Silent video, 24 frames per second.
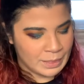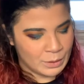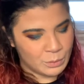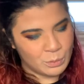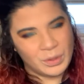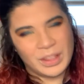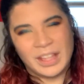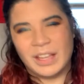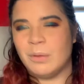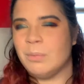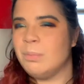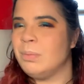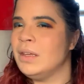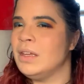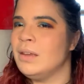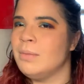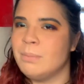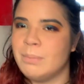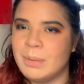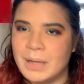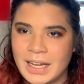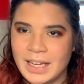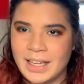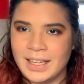without being
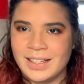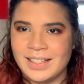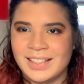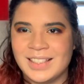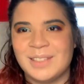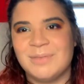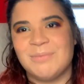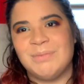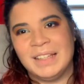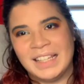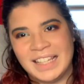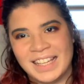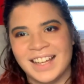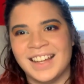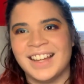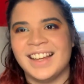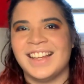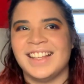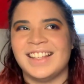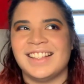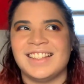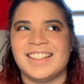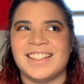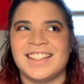biased
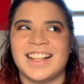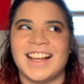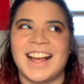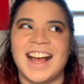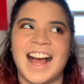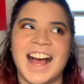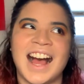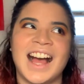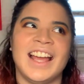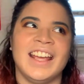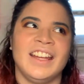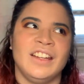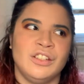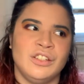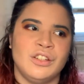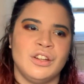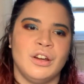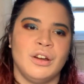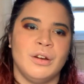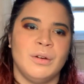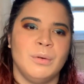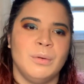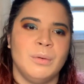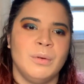because I
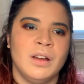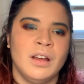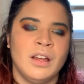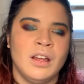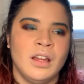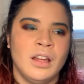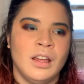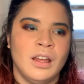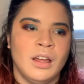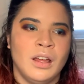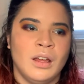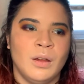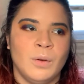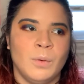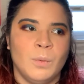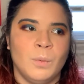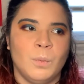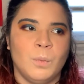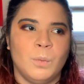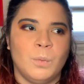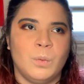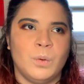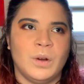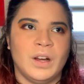know
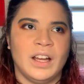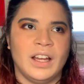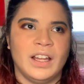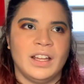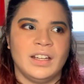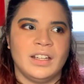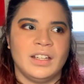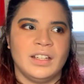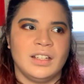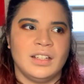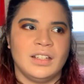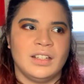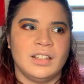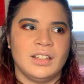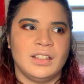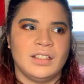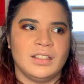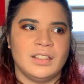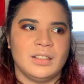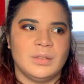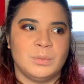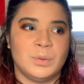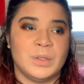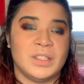
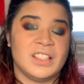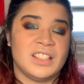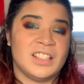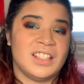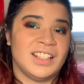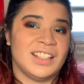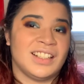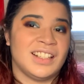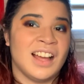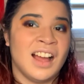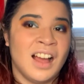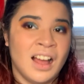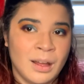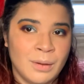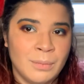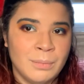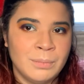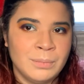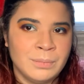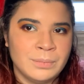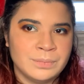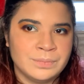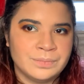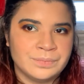what's to
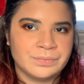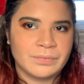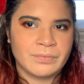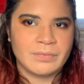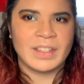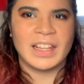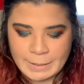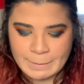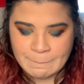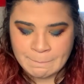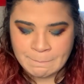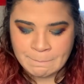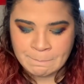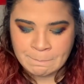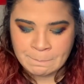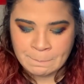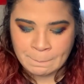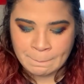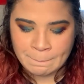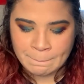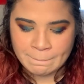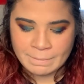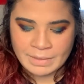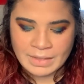come. But,
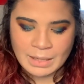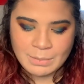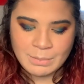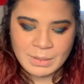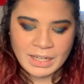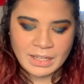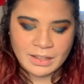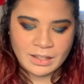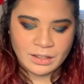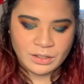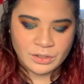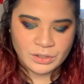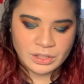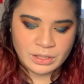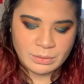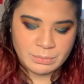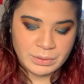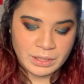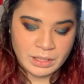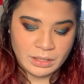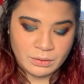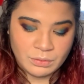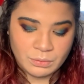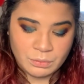I mean, I think there's
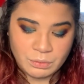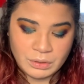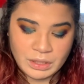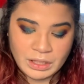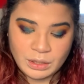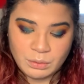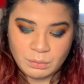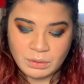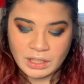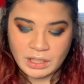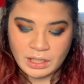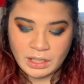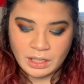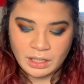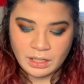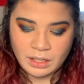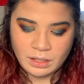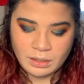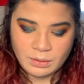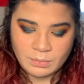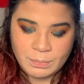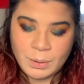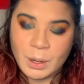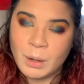something really,
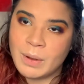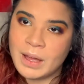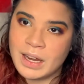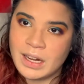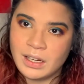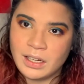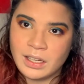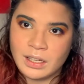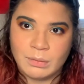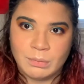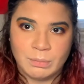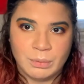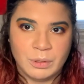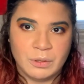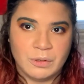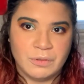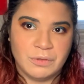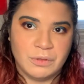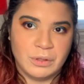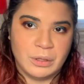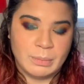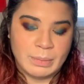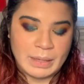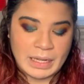really poetic and
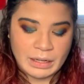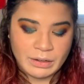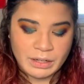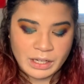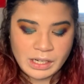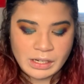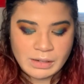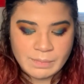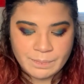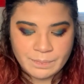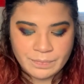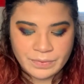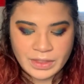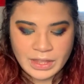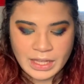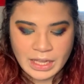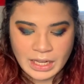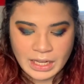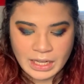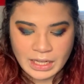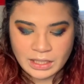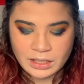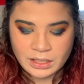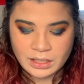beautiful about it
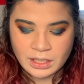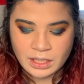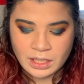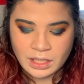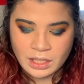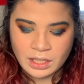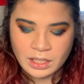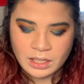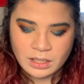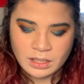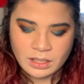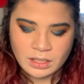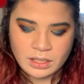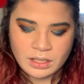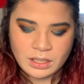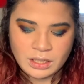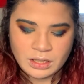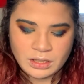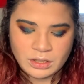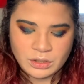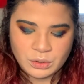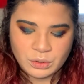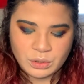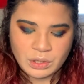that
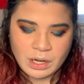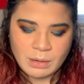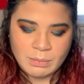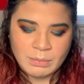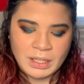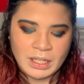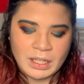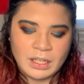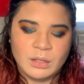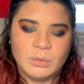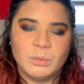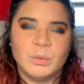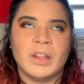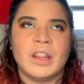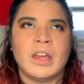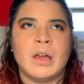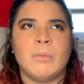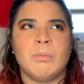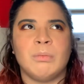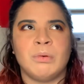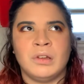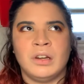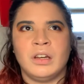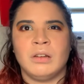does draw me in
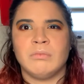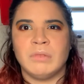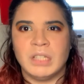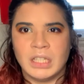without putting